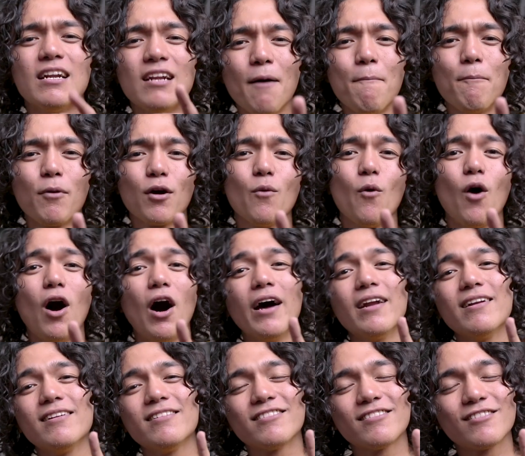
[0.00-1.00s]
Number
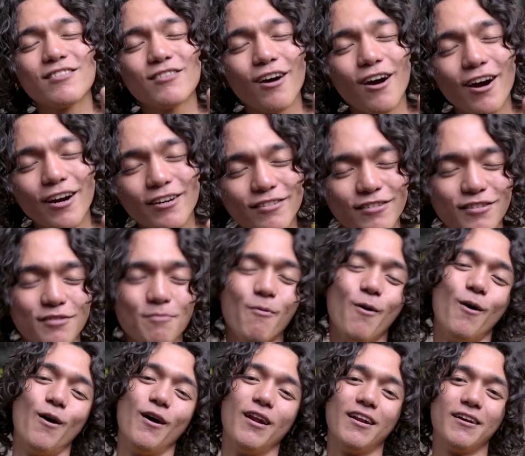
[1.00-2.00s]
1, start
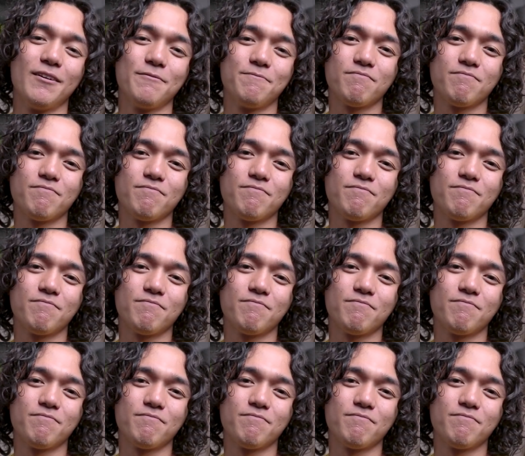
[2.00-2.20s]
small.